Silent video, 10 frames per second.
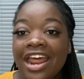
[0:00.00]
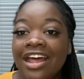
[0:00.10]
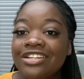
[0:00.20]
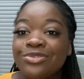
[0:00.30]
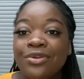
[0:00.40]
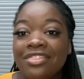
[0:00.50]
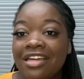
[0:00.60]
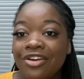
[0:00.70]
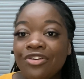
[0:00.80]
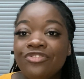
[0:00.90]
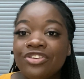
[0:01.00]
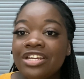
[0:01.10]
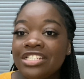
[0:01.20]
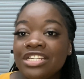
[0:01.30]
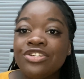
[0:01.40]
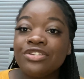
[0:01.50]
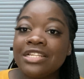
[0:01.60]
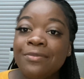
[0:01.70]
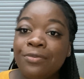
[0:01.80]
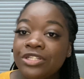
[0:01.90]
and I just want to thank God for
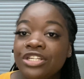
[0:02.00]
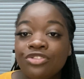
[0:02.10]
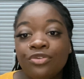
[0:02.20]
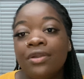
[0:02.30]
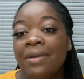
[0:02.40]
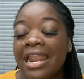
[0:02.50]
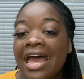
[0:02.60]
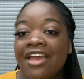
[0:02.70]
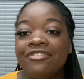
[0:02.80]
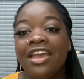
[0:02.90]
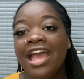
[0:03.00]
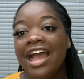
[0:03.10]
continuously pushing through in my life